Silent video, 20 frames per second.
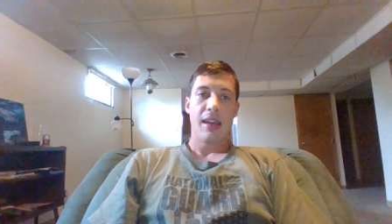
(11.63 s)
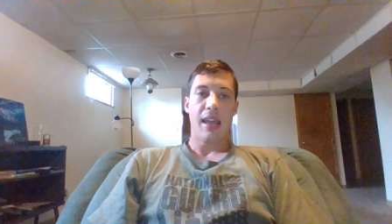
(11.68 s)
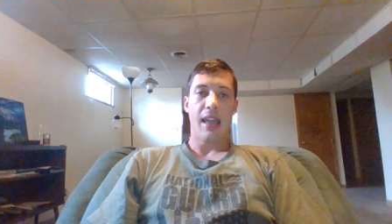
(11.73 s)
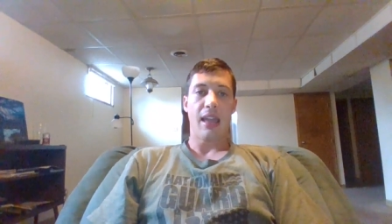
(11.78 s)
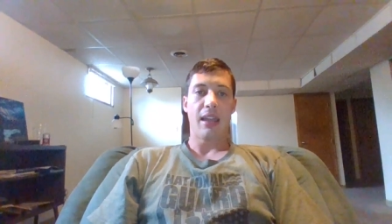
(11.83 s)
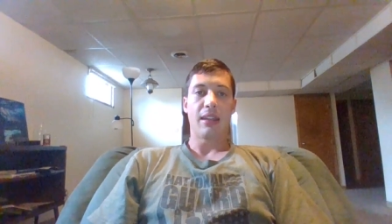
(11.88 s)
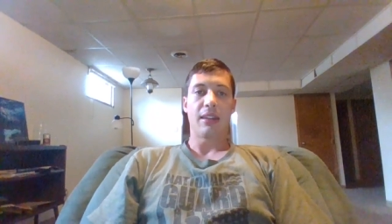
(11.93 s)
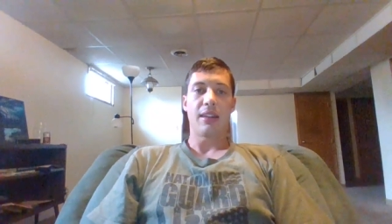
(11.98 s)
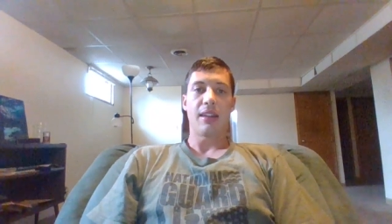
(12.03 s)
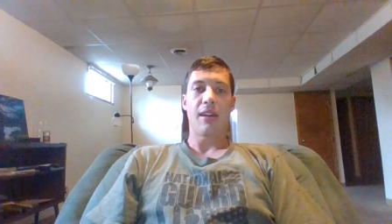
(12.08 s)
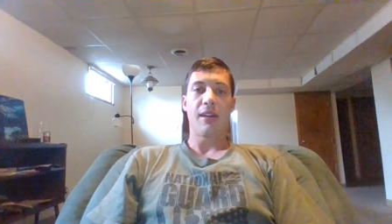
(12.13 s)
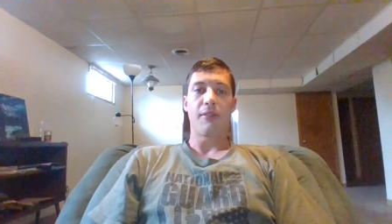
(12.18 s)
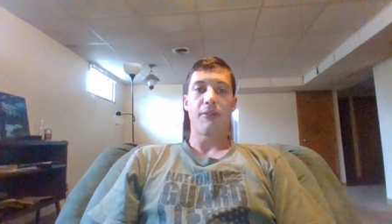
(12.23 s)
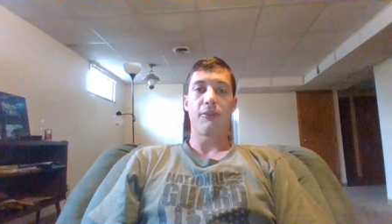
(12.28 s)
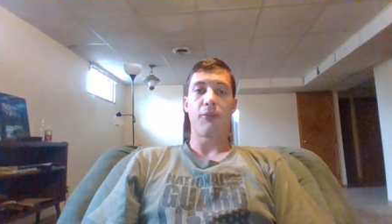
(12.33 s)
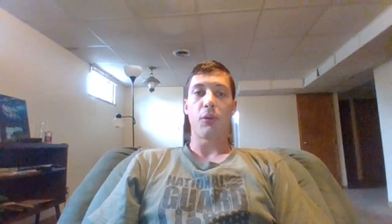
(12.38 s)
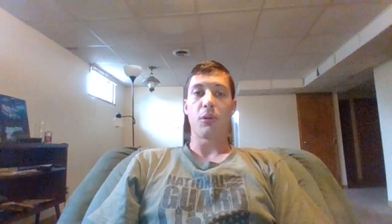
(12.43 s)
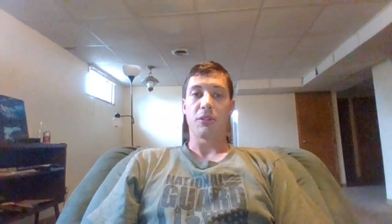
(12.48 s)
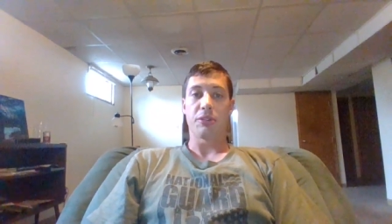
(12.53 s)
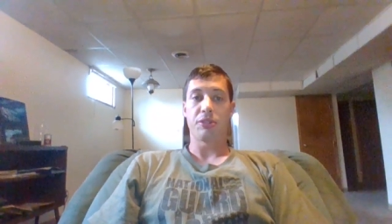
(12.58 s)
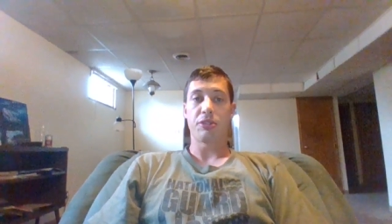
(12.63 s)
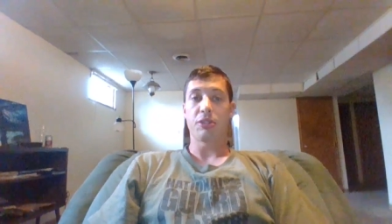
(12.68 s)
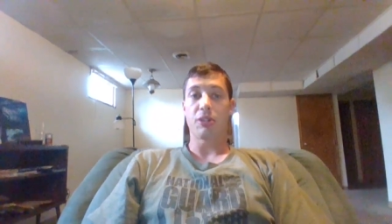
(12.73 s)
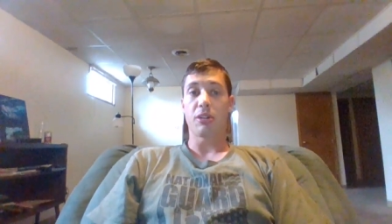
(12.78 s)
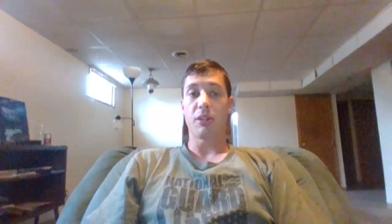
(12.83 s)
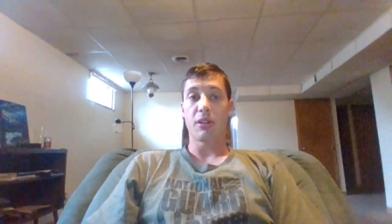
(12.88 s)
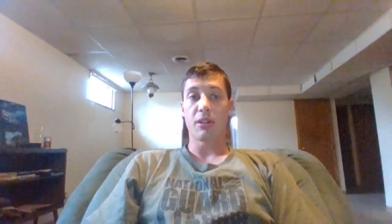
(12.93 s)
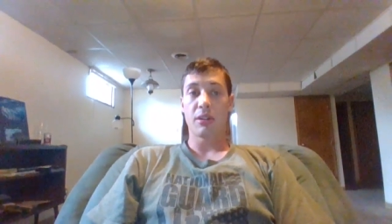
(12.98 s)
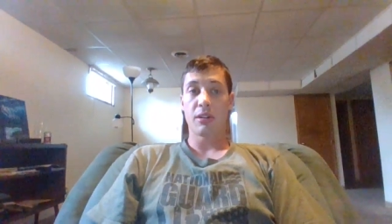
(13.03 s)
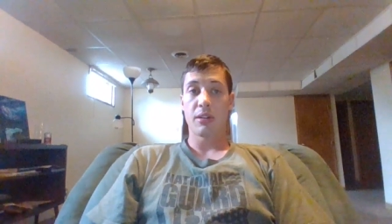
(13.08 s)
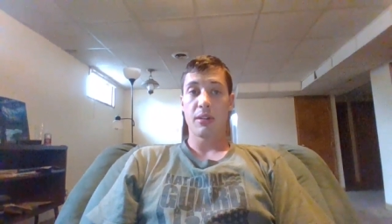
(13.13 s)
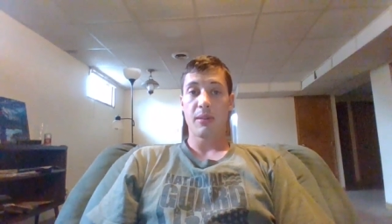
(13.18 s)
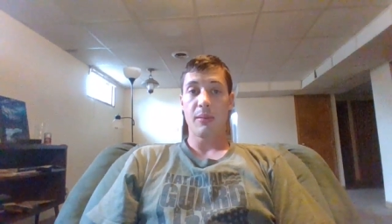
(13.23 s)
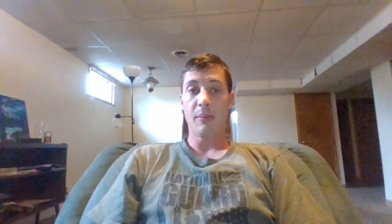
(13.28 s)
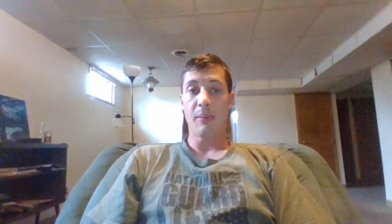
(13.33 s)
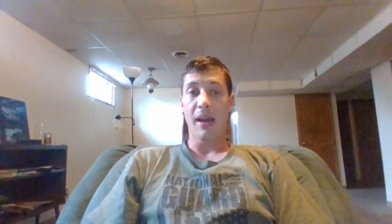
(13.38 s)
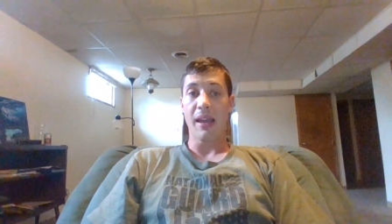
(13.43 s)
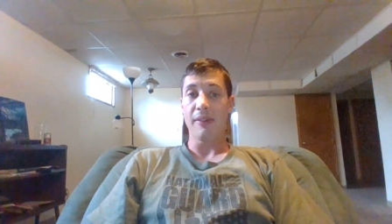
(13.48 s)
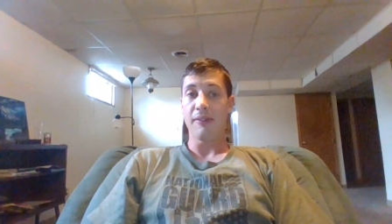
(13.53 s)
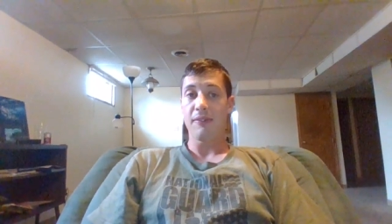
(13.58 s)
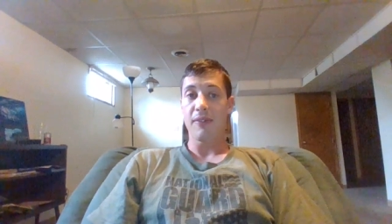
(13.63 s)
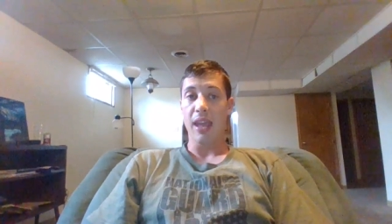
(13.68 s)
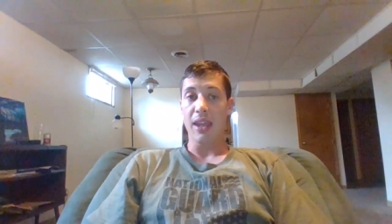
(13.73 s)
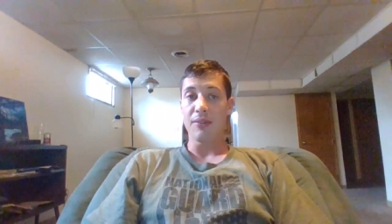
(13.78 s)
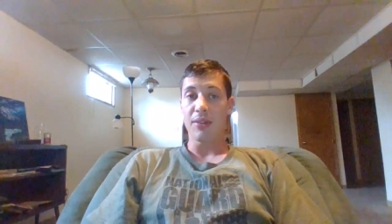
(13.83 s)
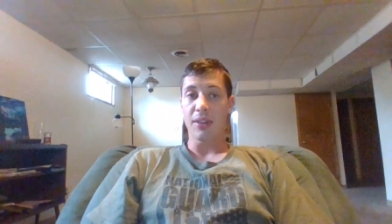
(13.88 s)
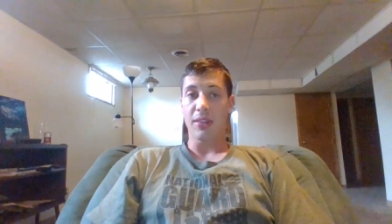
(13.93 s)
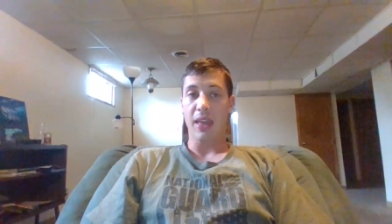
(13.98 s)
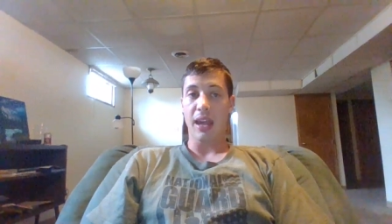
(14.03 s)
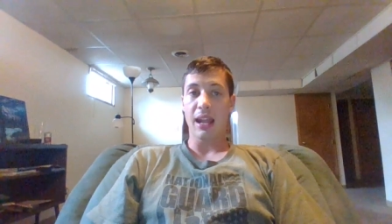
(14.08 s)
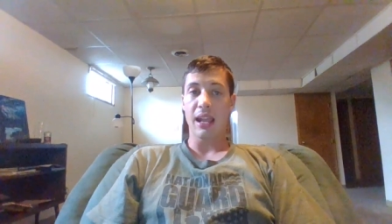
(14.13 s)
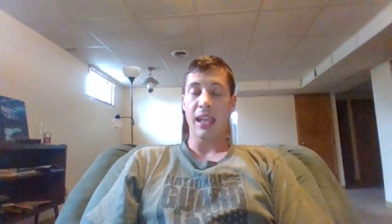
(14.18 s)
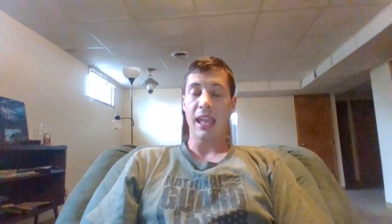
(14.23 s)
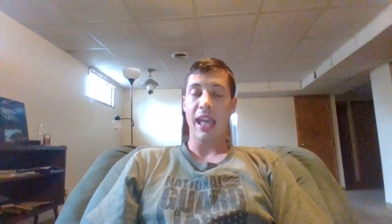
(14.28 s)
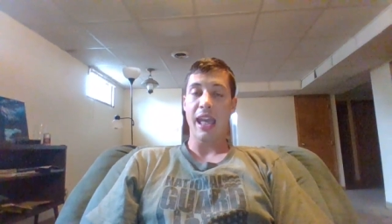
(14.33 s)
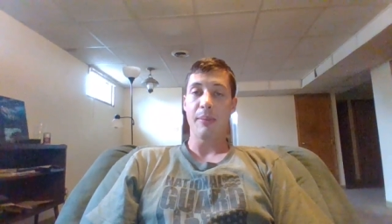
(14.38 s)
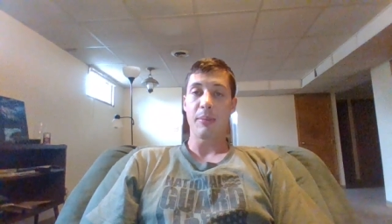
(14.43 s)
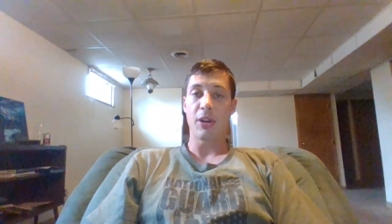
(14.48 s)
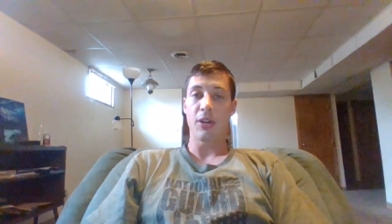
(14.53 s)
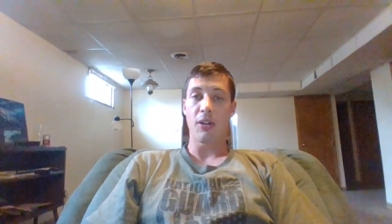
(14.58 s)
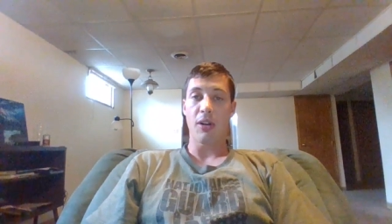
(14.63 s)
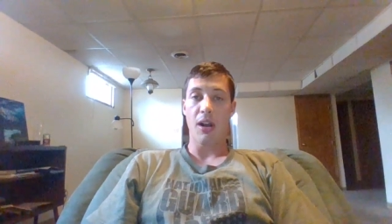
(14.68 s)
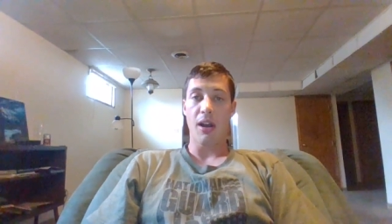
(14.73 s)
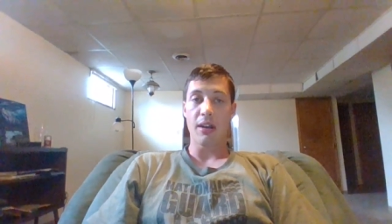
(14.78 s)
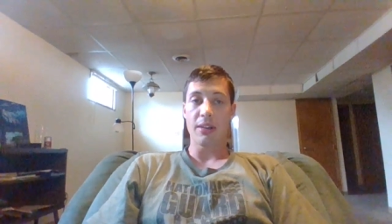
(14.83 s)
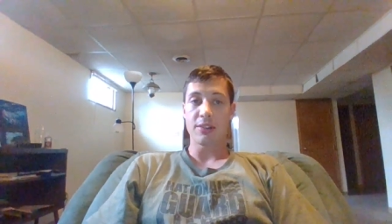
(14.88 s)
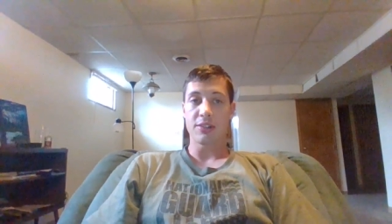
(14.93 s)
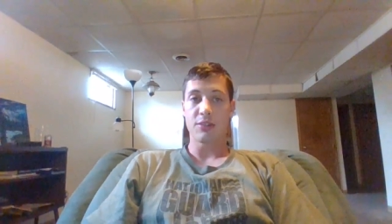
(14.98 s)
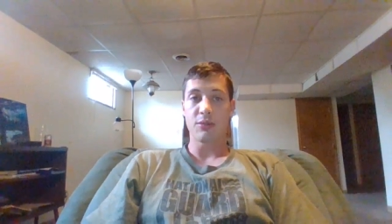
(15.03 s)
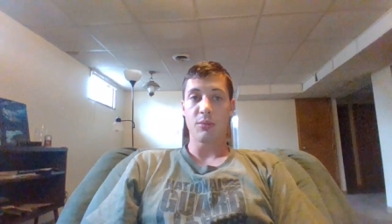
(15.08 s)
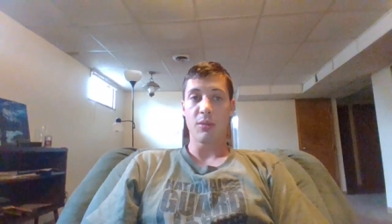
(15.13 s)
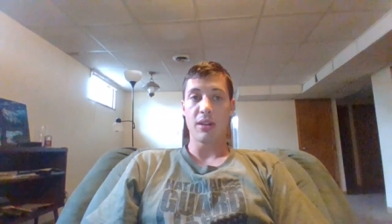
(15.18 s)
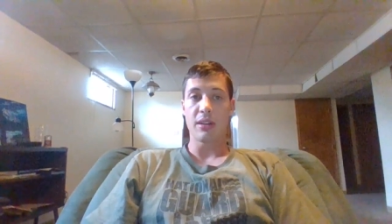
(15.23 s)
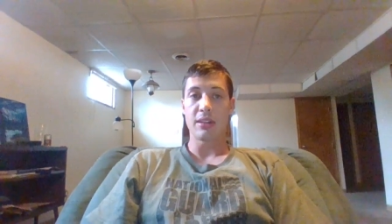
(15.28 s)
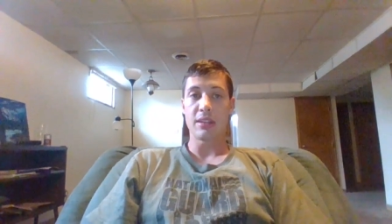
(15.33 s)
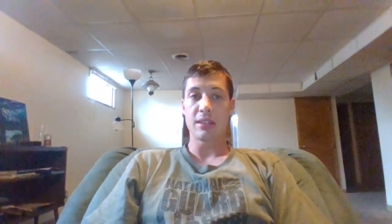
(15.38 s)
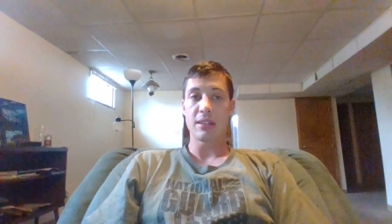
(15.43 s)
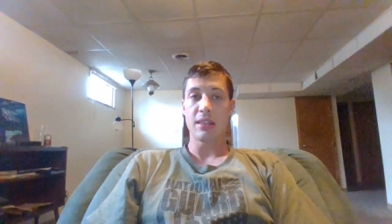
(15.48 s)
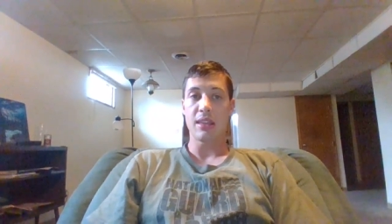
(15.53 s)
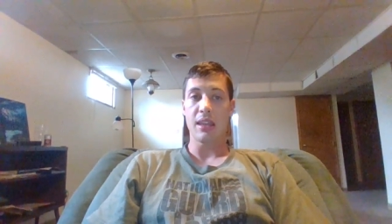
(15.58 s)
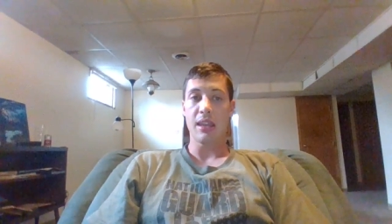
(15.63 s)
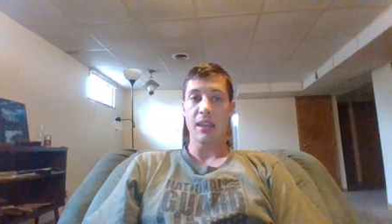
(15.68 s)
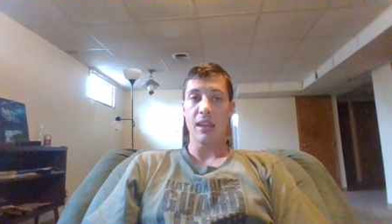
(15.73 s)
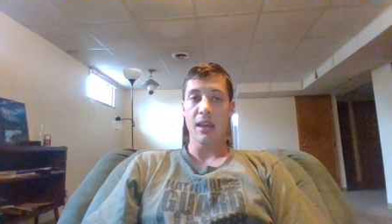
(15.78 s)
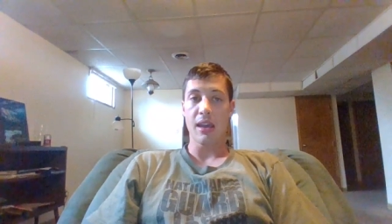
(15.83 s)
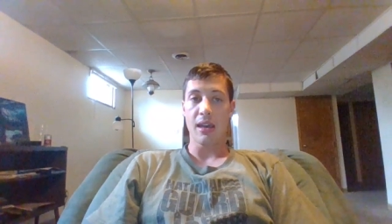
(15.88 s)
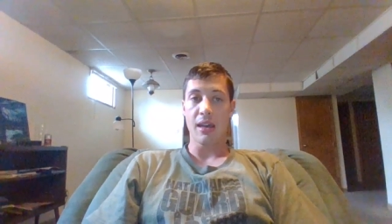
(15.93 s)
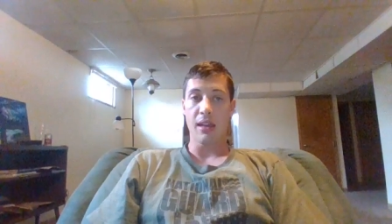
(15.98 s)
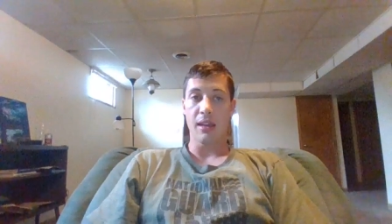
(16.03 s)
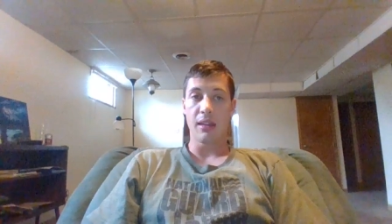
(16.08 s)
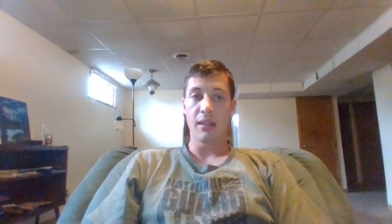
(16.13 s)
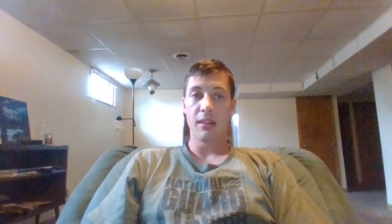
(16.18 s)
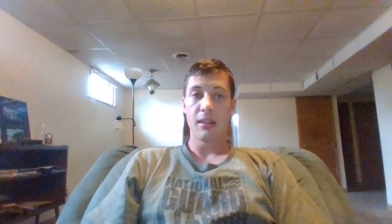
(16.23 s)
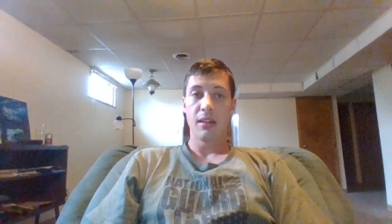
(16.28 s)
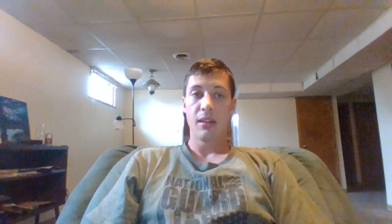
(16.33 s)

And for sure, my favorite that I came across was the